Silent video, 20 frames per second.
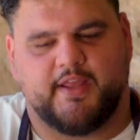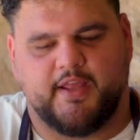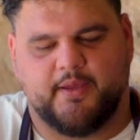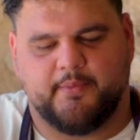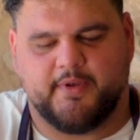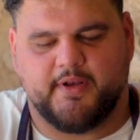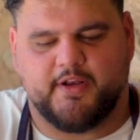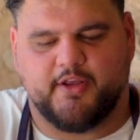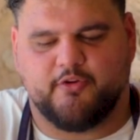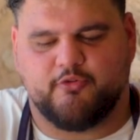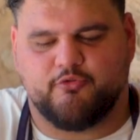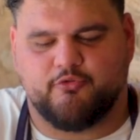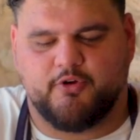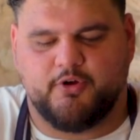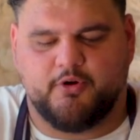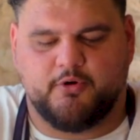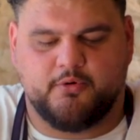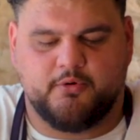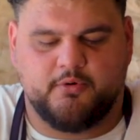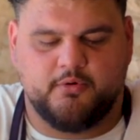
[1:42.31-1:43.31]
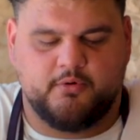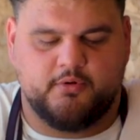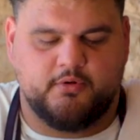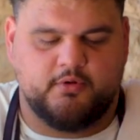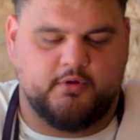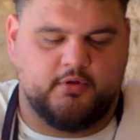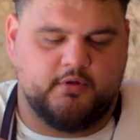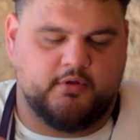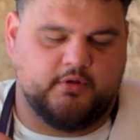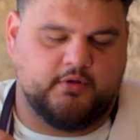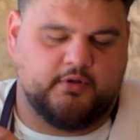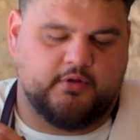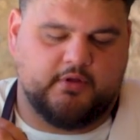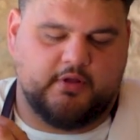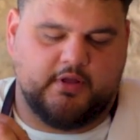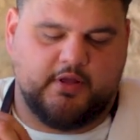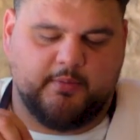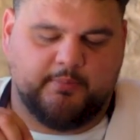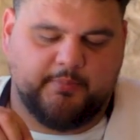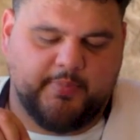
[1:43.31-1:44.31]
Yeah, we're going to grill
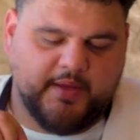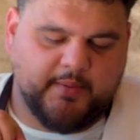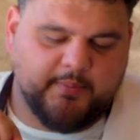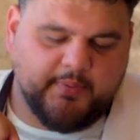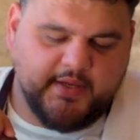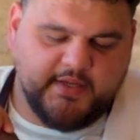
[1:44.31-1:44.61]
a big